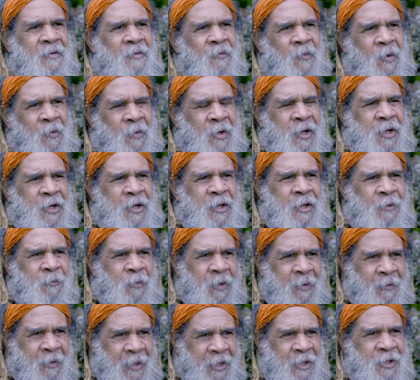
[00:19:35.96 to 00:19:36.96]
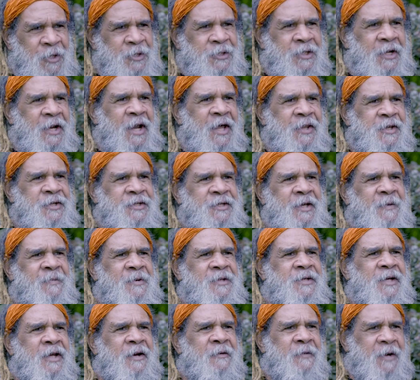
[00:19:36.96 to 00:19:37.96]
we will lose another
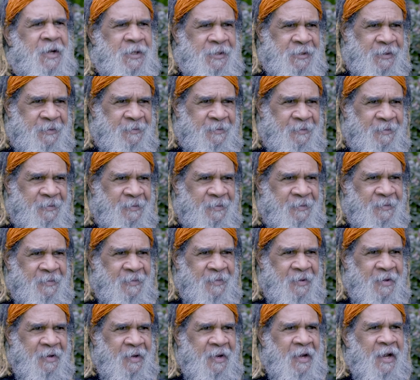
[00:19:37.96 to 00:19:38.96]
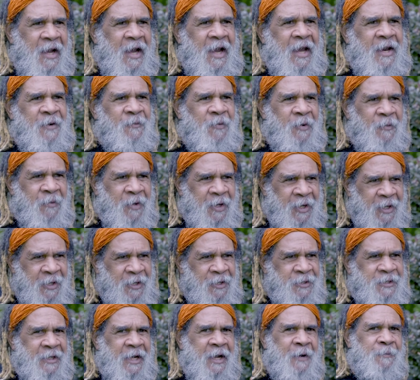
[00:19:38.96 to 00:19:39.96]
7 generation. And we will
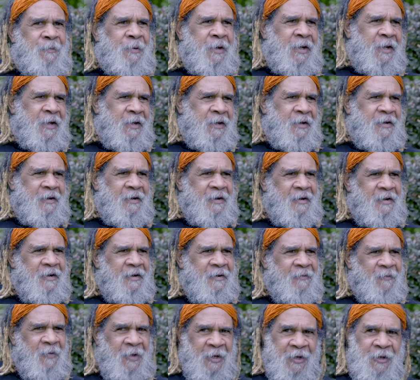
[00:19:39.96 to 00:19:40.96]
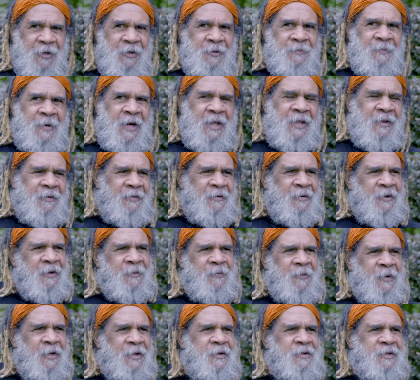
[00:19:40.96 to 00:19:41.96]
lose our planet. We'll lose Mother
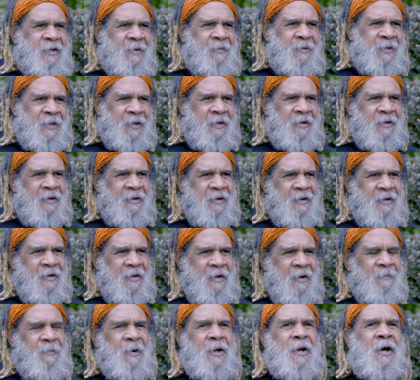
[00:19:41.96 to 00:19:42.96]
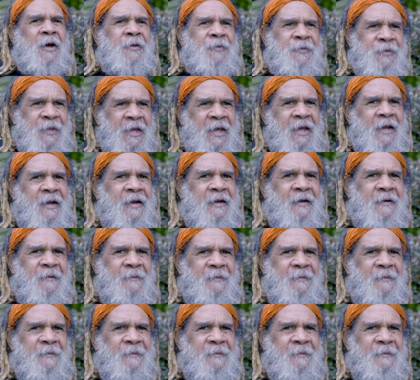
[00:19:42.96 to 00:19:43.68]
Earth, we'll lose everything. But I think